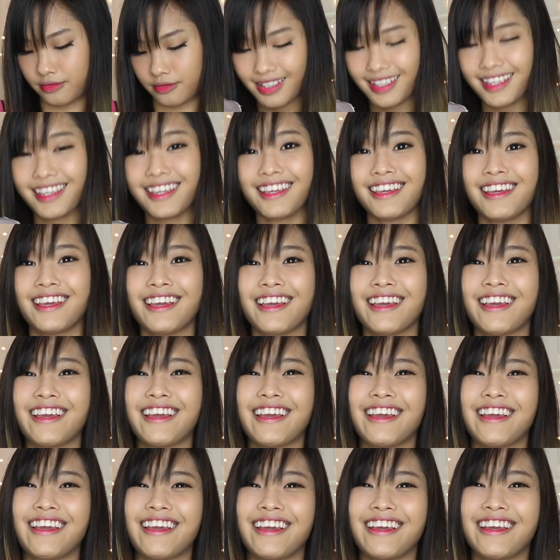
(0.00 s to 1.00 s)

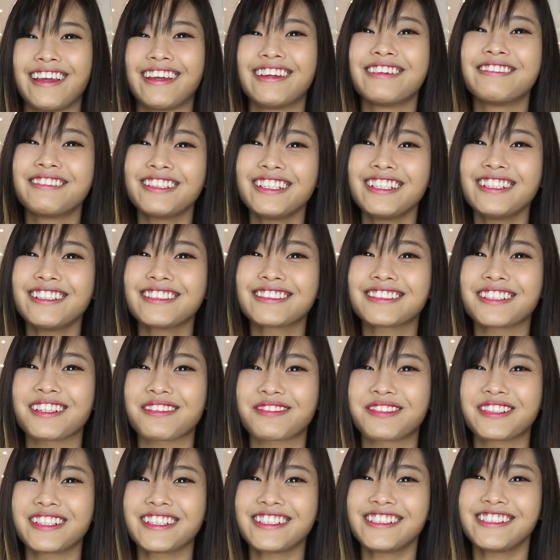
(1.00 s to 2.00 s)
Hey, it really looks
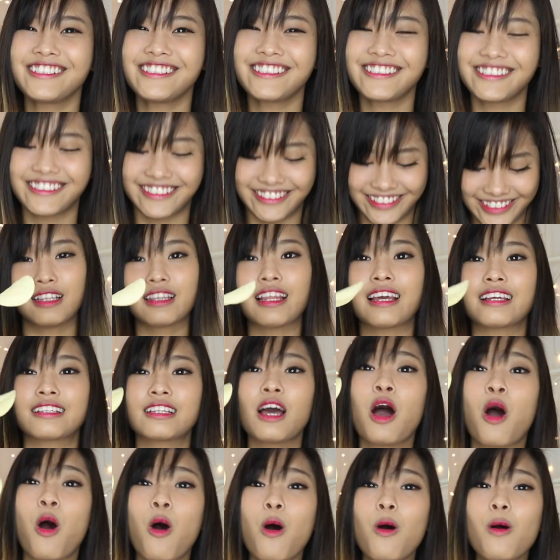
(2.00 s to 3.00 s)
like Pringles. Like
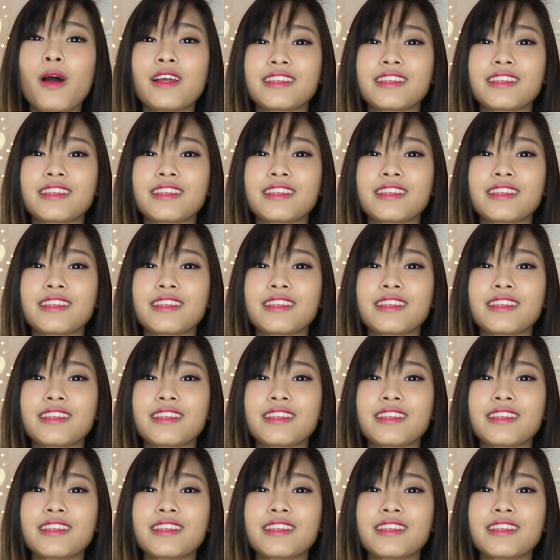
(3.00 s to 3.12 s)
the whole